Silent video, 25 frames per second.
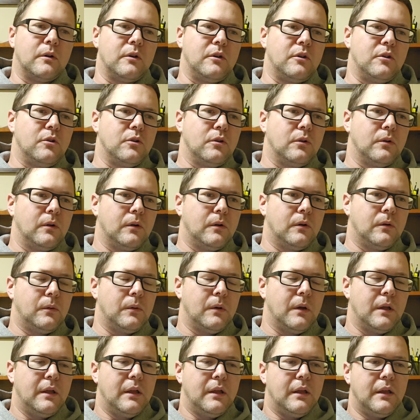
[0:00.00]

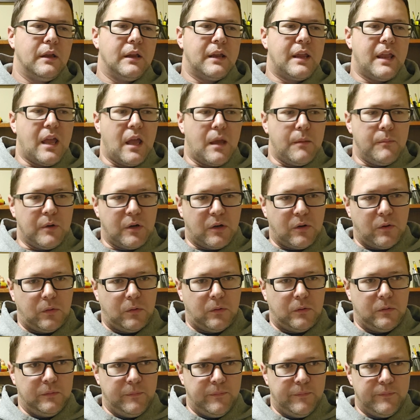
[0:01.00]

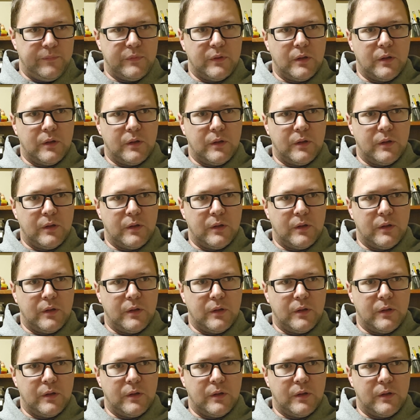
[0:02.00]
neurochemical.